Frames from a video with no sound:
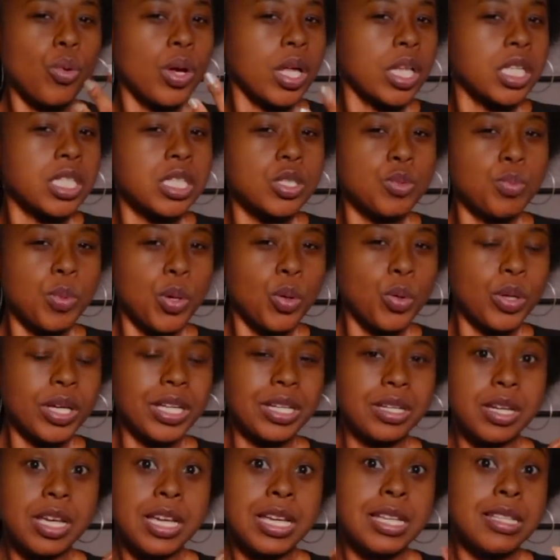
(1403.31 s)

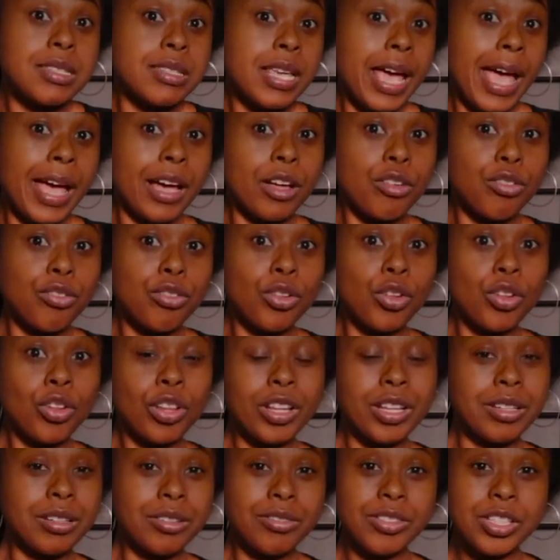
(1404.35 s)
well-spoken, tactful
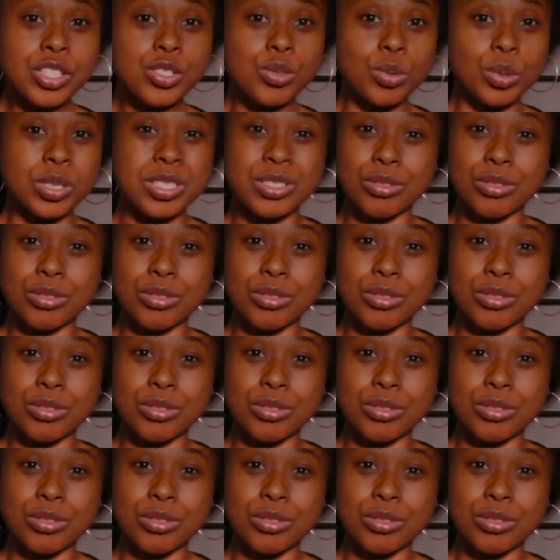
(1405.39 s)
individual.